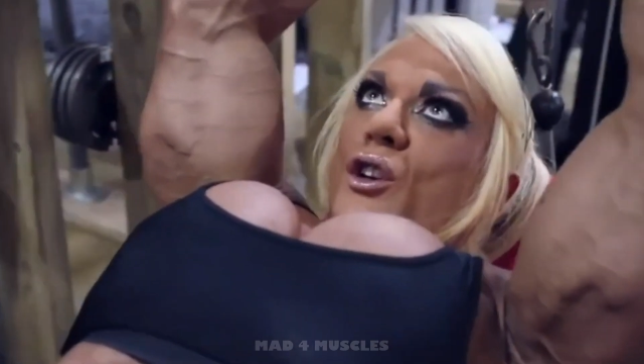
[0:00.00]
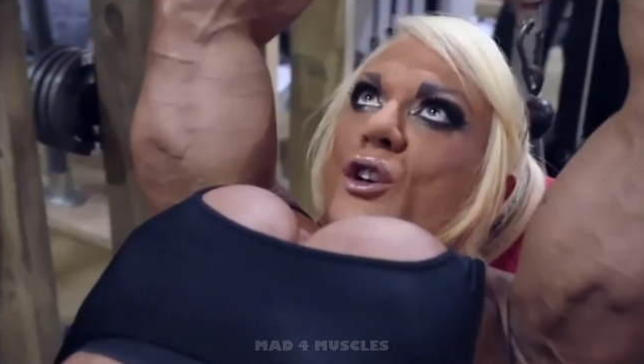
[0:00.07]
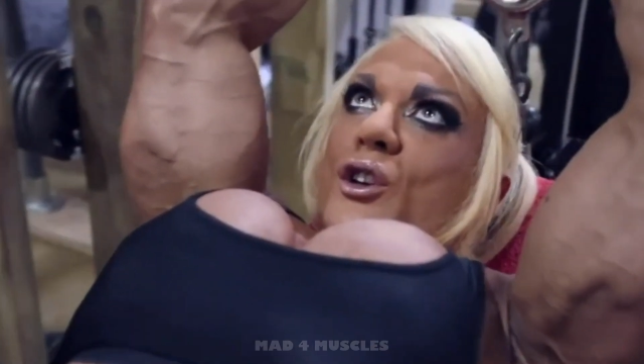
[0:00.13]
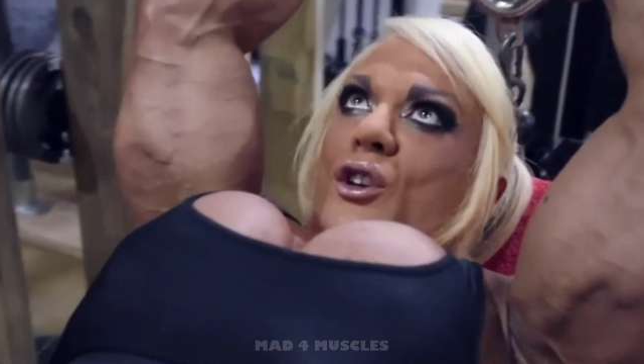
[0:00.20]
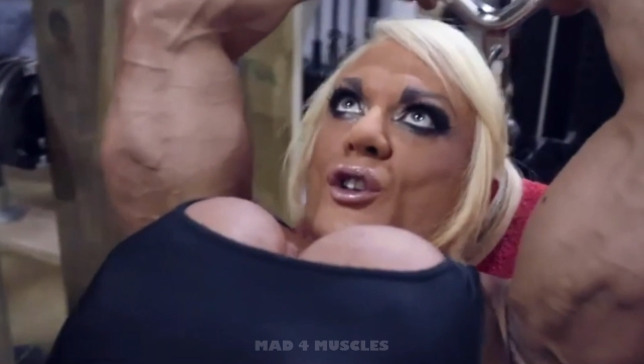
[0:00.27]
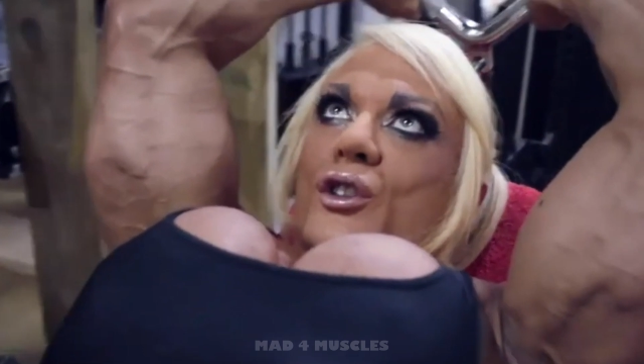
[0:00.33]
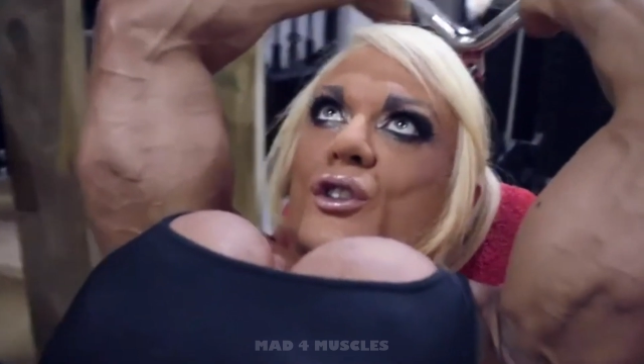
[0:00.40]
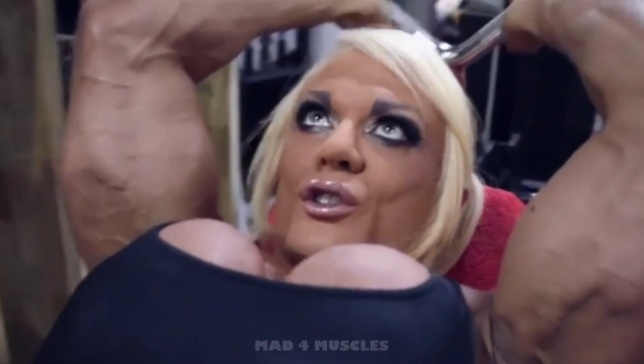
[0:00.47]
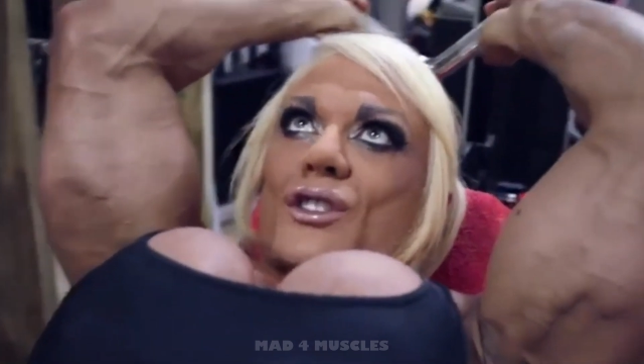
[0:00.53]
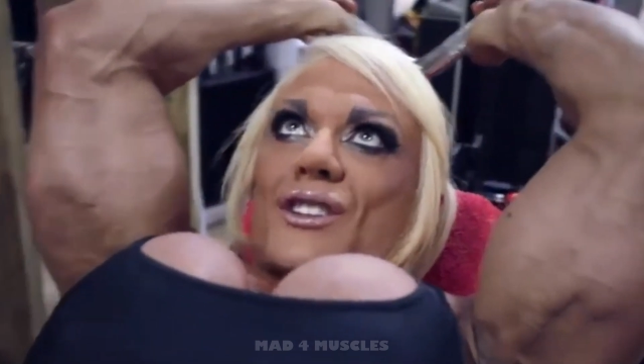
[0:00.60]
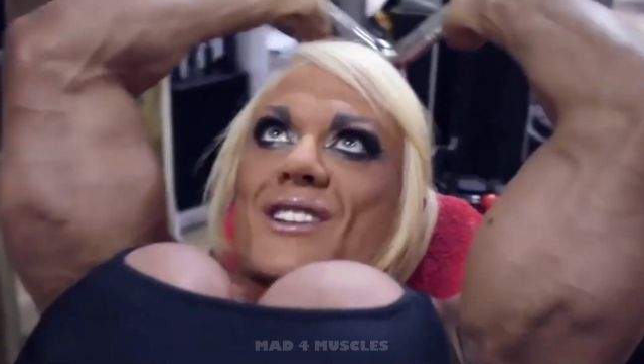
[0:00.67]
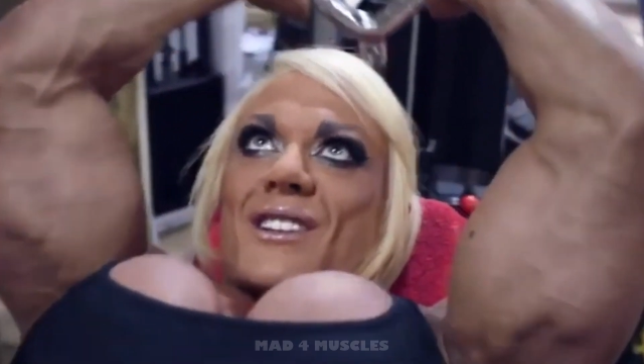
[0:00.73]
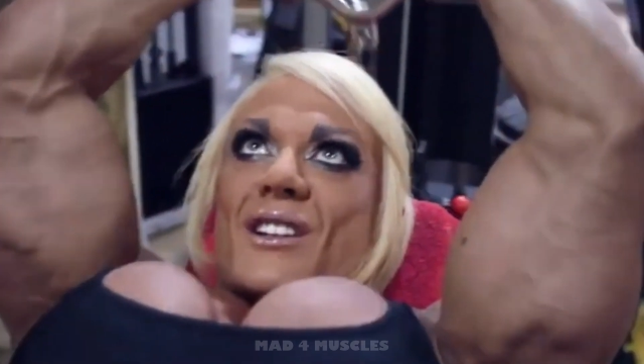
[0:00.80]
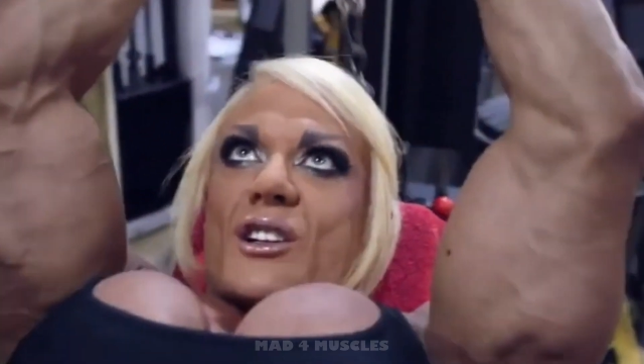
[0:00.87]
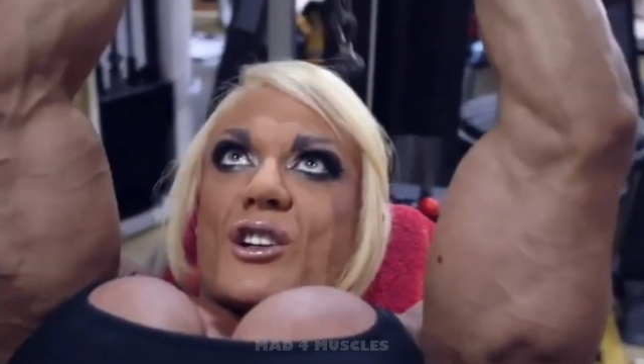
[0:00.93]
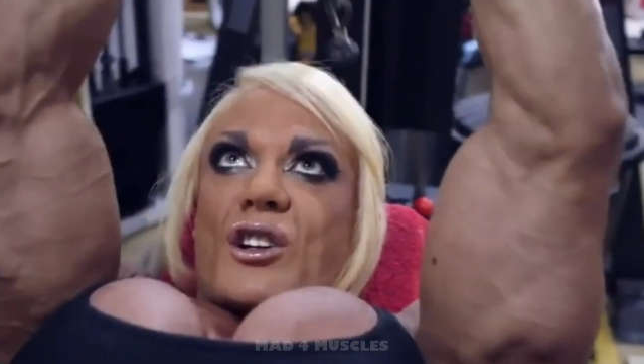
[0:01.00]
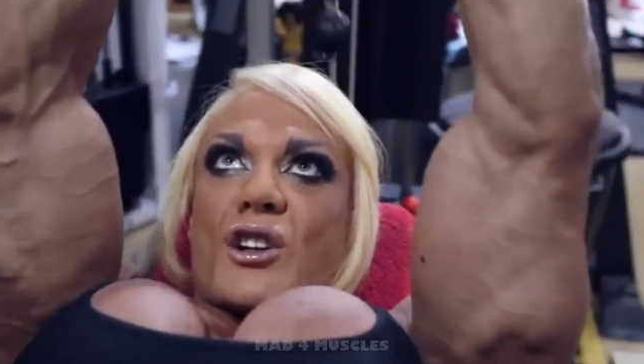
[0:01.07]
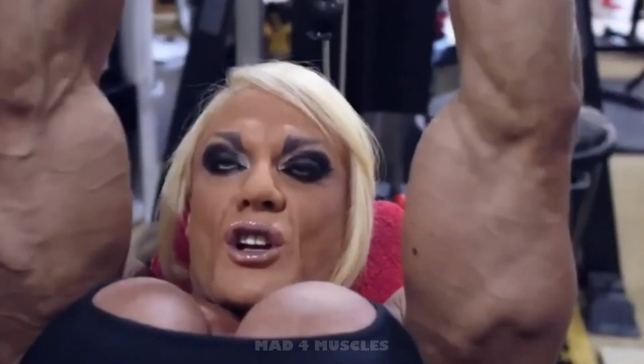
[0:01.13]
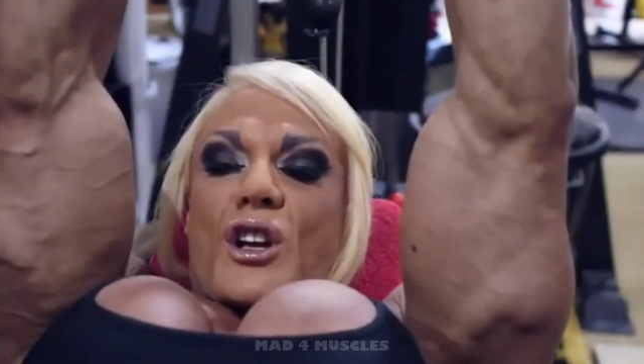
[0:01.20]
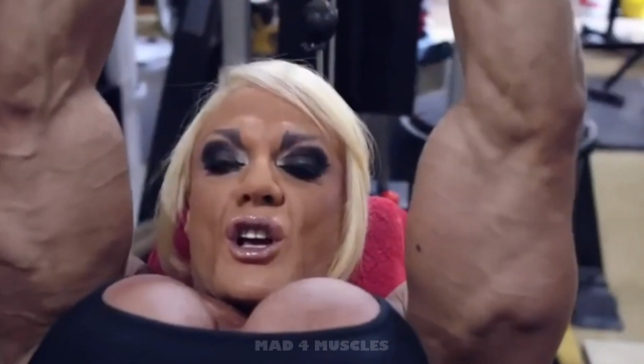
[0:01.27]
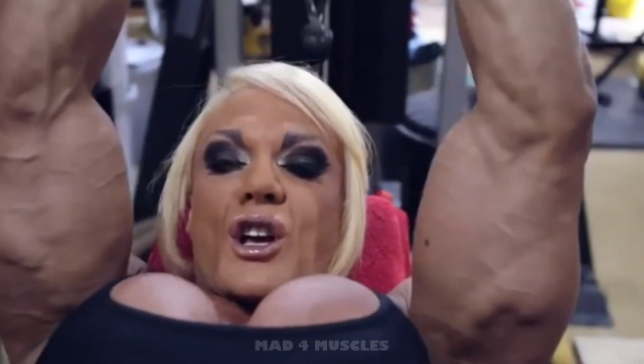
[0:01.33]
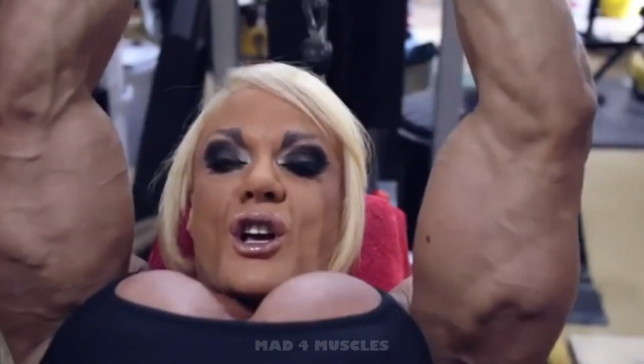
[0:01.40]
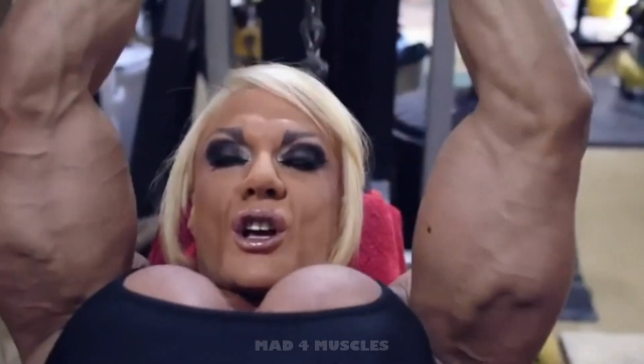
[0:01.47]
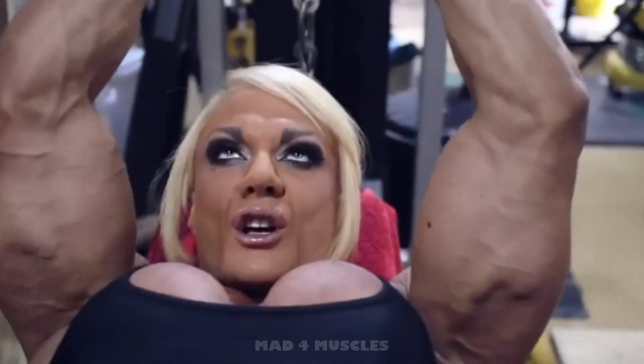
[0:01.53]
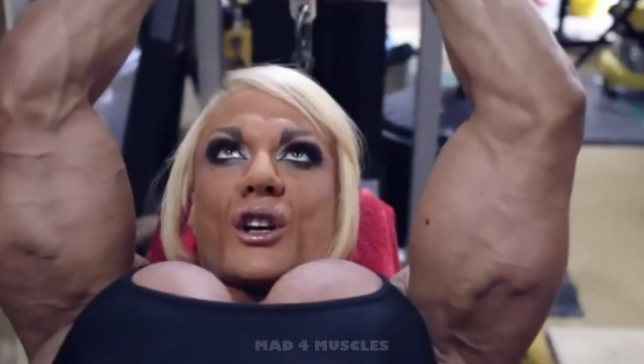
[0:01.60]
all A's and all A-pluses in